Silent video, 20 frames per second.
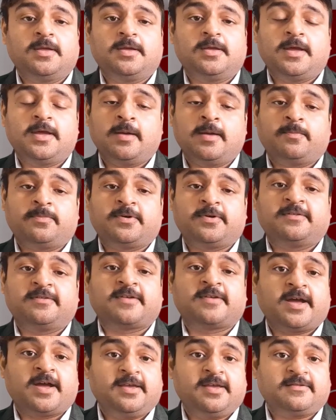
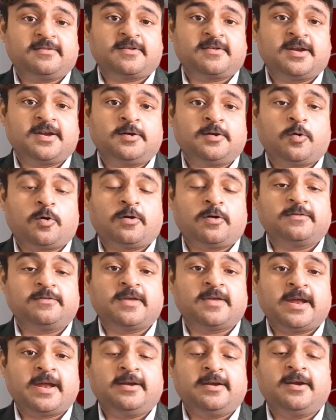Emperor's highest grade horse
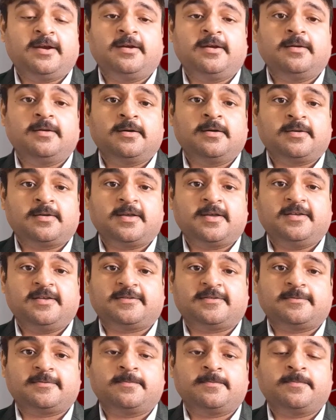and did a
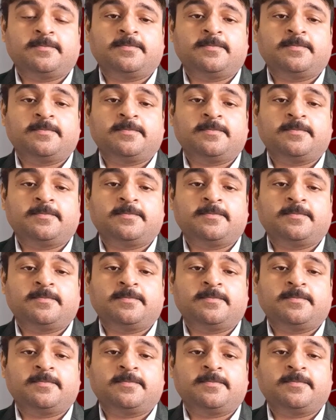race.